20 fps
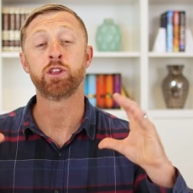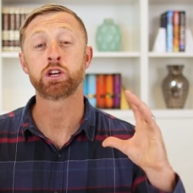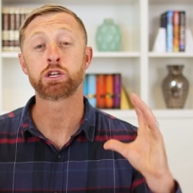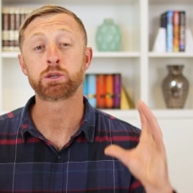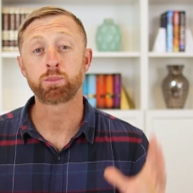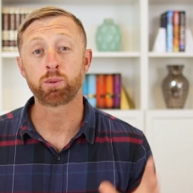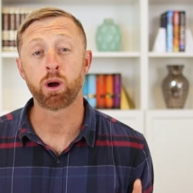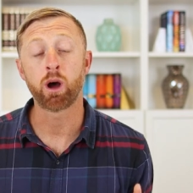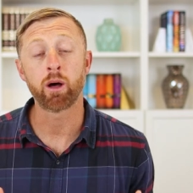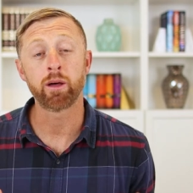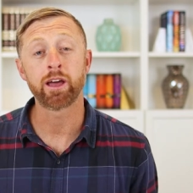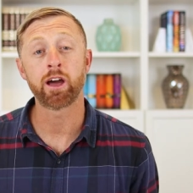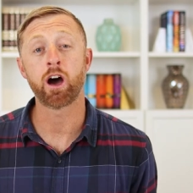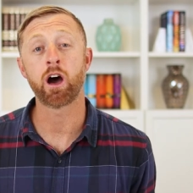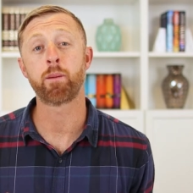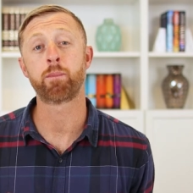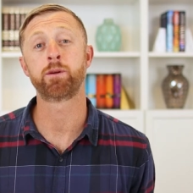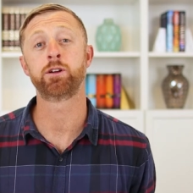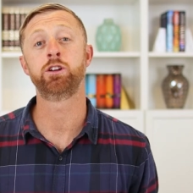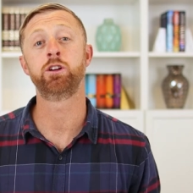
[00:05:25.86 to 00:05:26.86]
There's probably
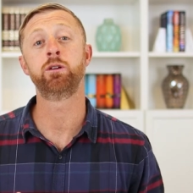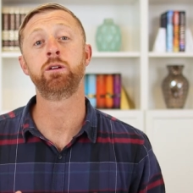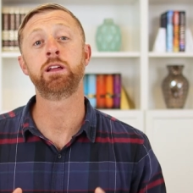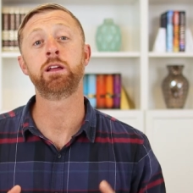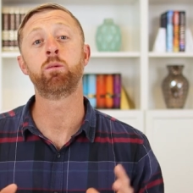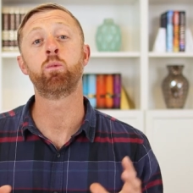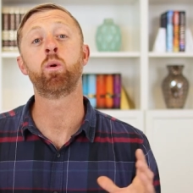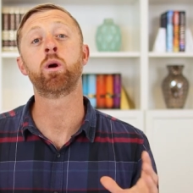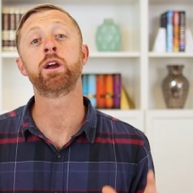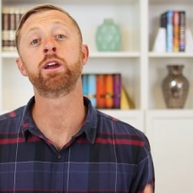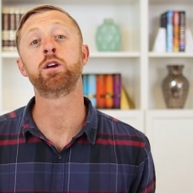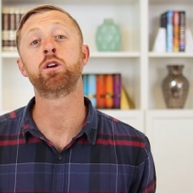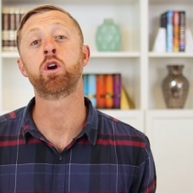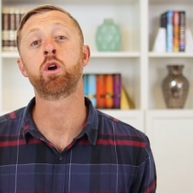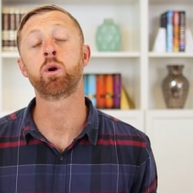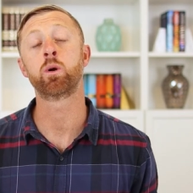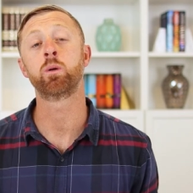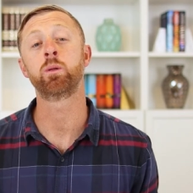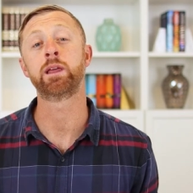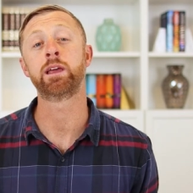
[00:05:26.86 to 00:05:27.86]
opportunity where you
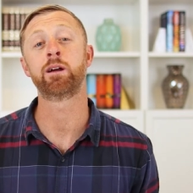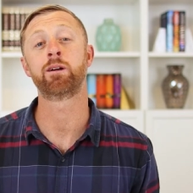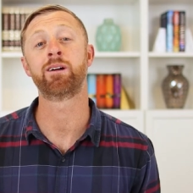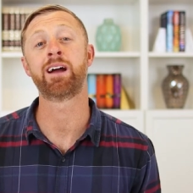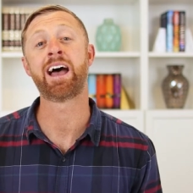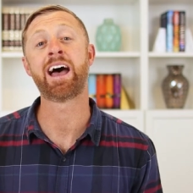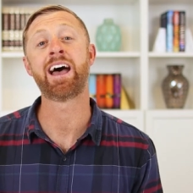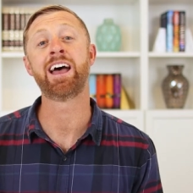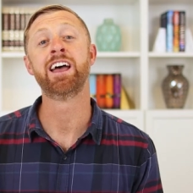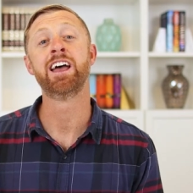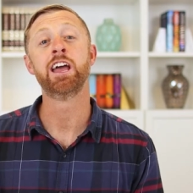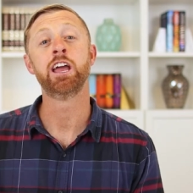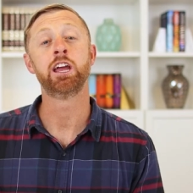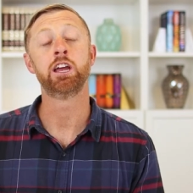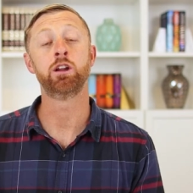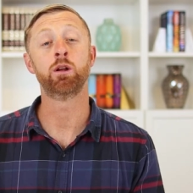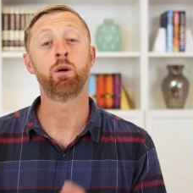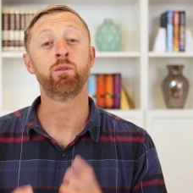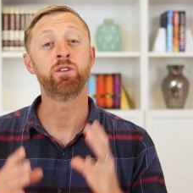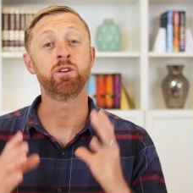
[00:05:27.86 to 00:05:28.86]
currently are at.
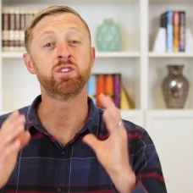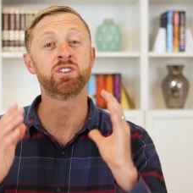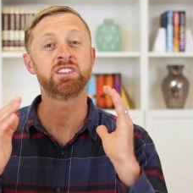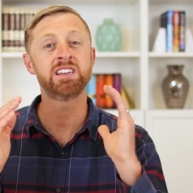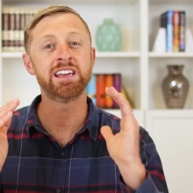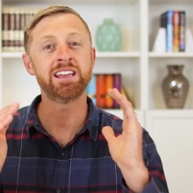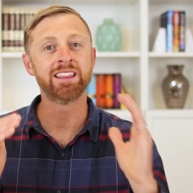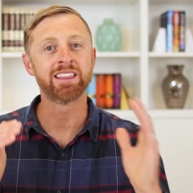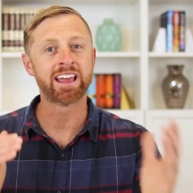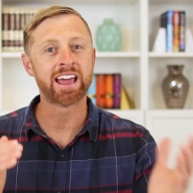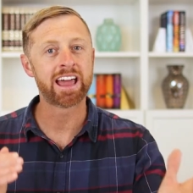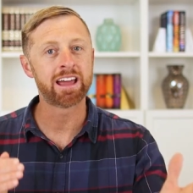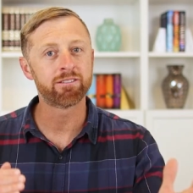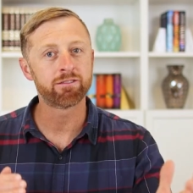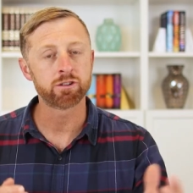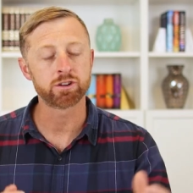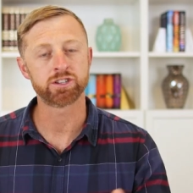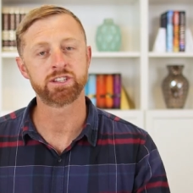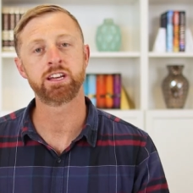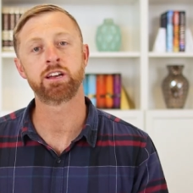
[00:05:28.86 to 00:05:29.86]
You know, if you see
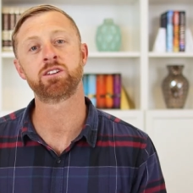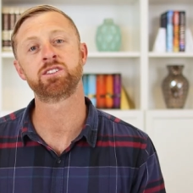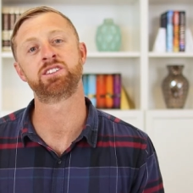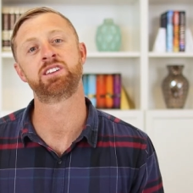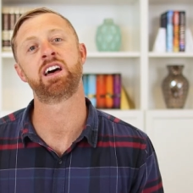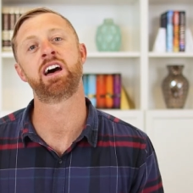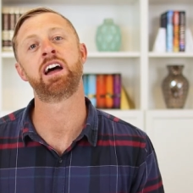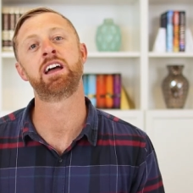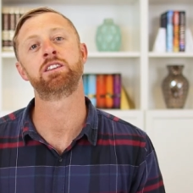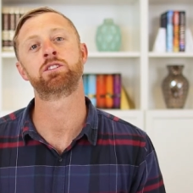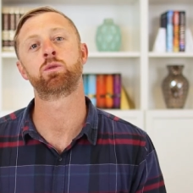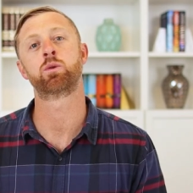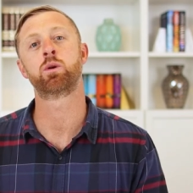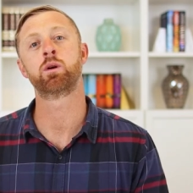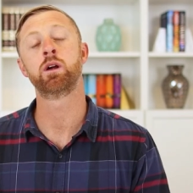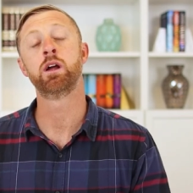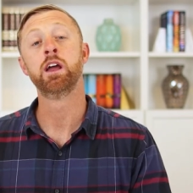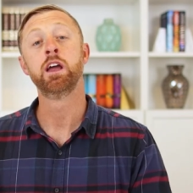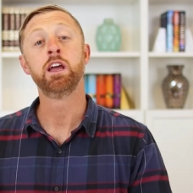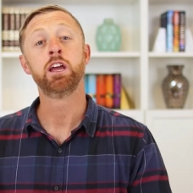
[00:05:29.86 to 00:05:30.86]
land for sale signs,
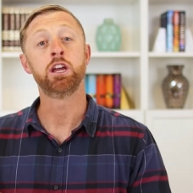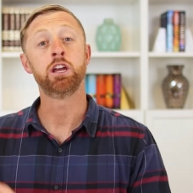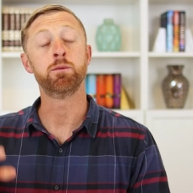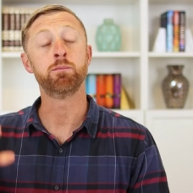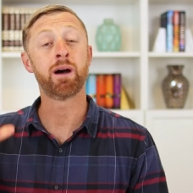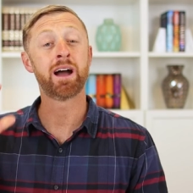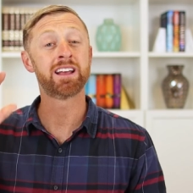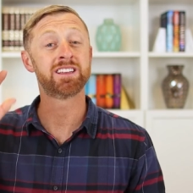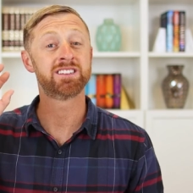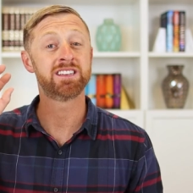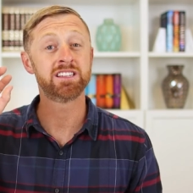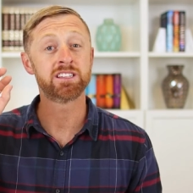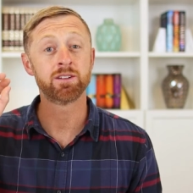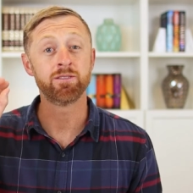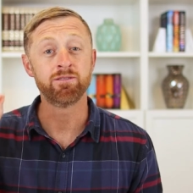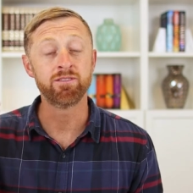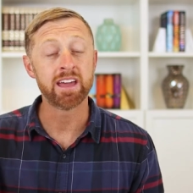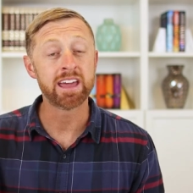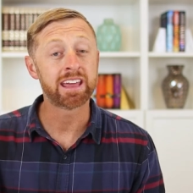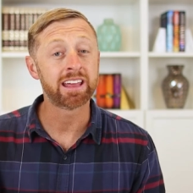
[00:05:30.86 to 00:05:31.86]
or you might see
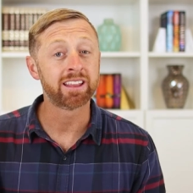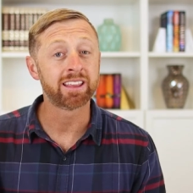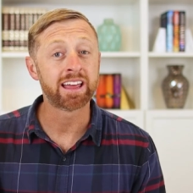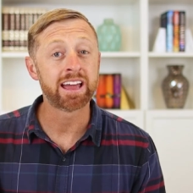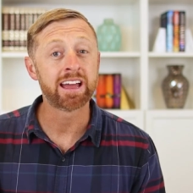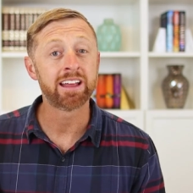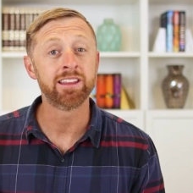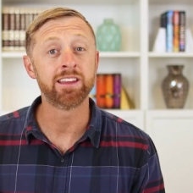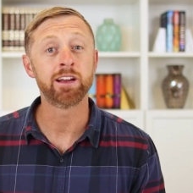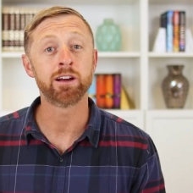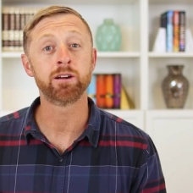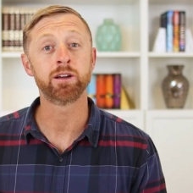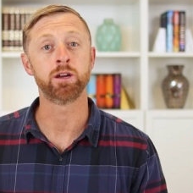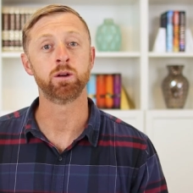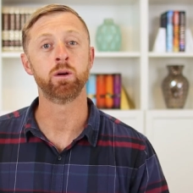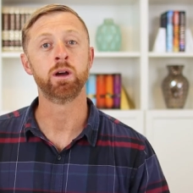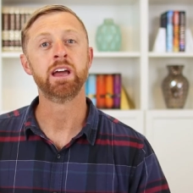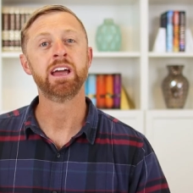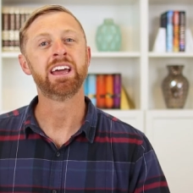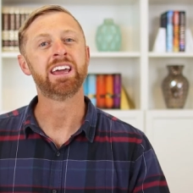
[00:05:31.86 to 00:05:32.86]
some vacant land near
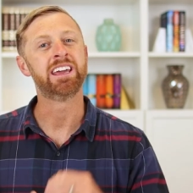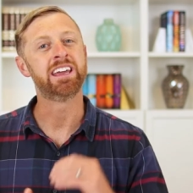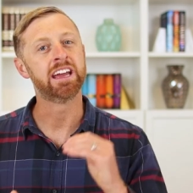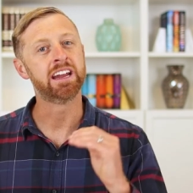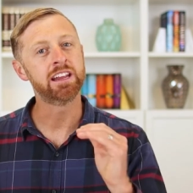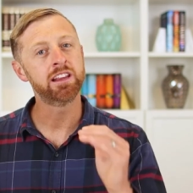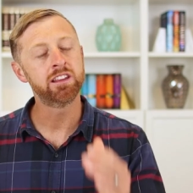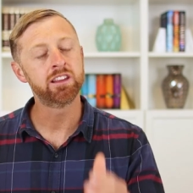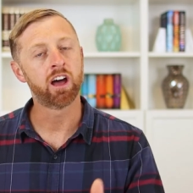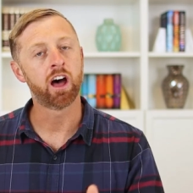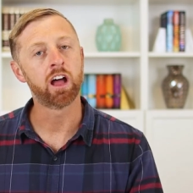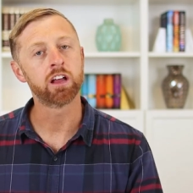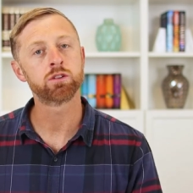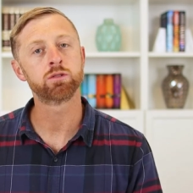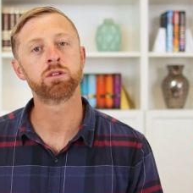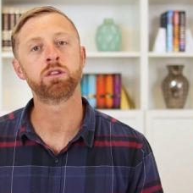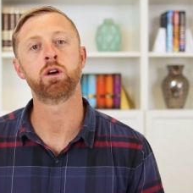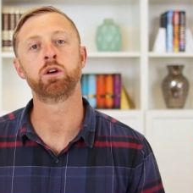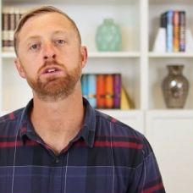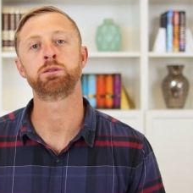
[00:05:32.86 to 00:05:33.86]
you, get in touch
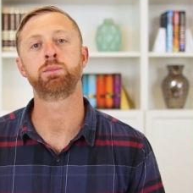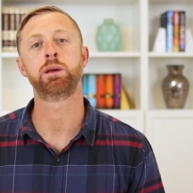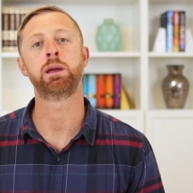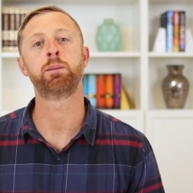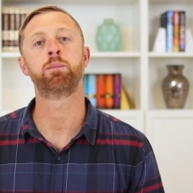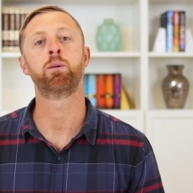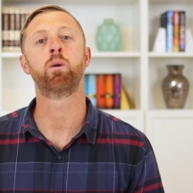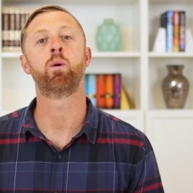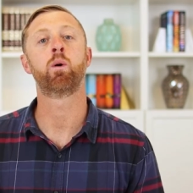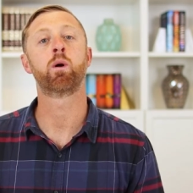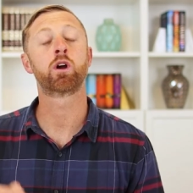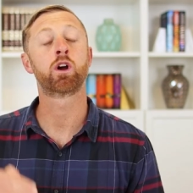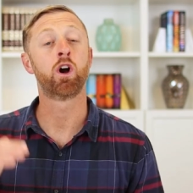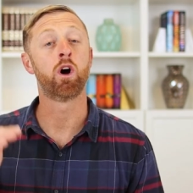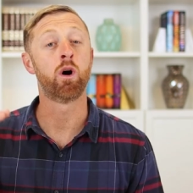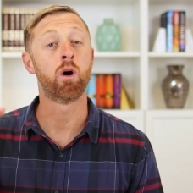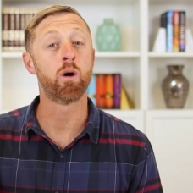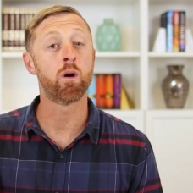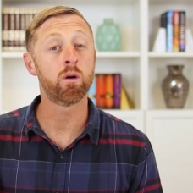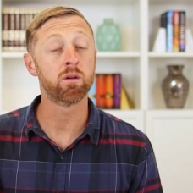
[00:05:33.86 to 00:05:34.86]
with those people or
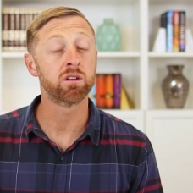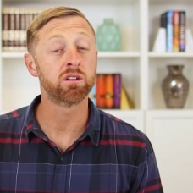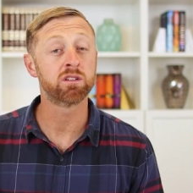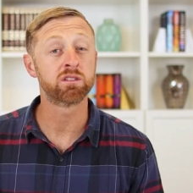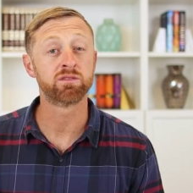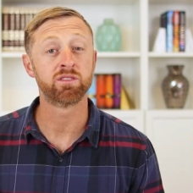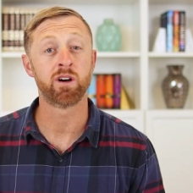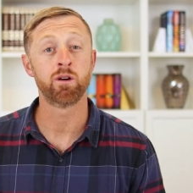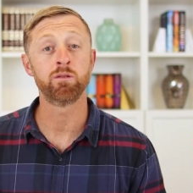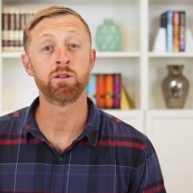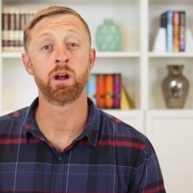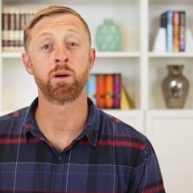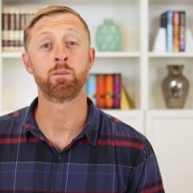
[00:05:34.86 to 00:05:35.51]
call those phone